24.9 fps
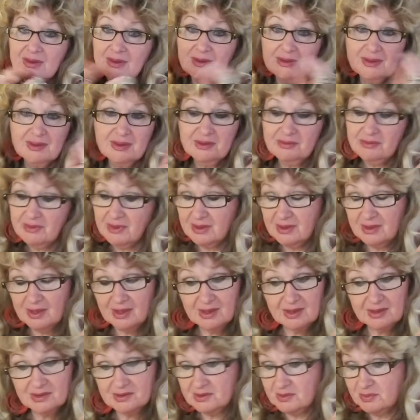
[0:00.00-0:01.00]
Even
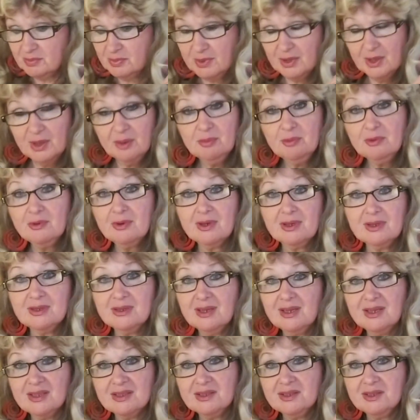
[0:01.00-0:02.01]
nice people. I
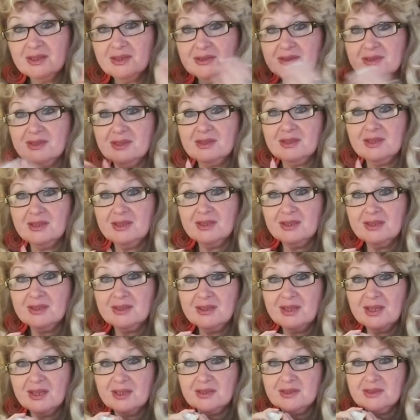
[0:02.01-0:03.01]
had yesterday a
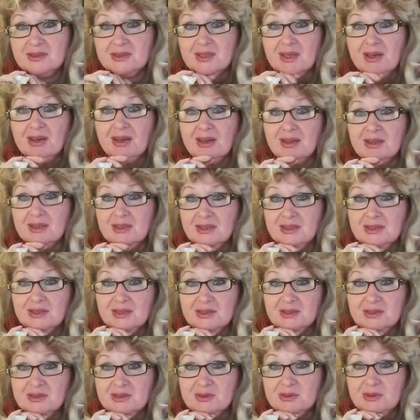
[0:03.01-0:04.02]
nice guy in
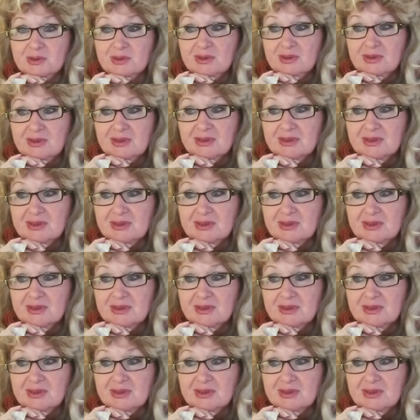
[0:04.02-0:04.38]
the store,